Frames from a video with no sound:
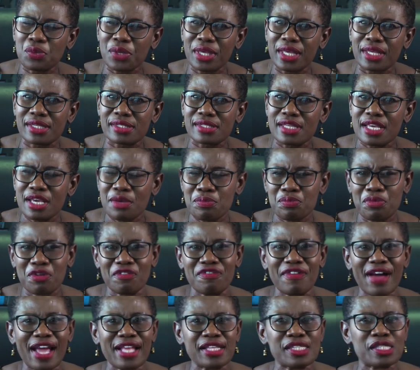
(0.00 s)
weeks,
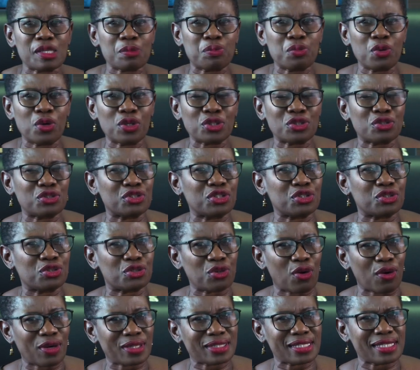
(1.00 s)
provide support to the
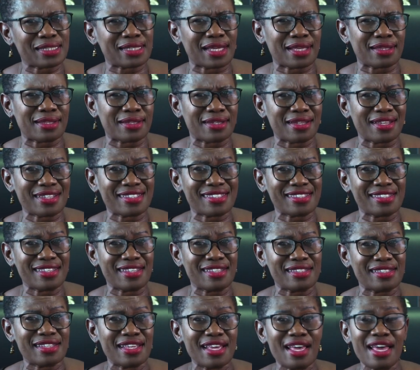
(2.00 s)
doctors and the
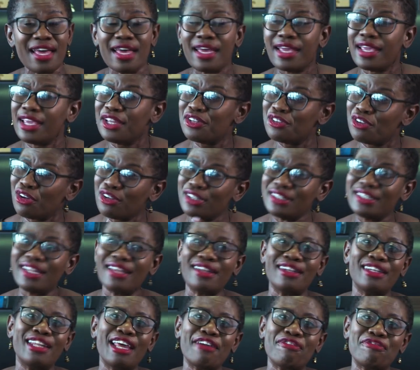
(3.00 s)
nurses. In our
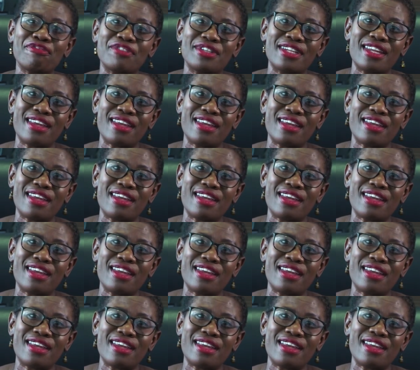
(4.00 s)
left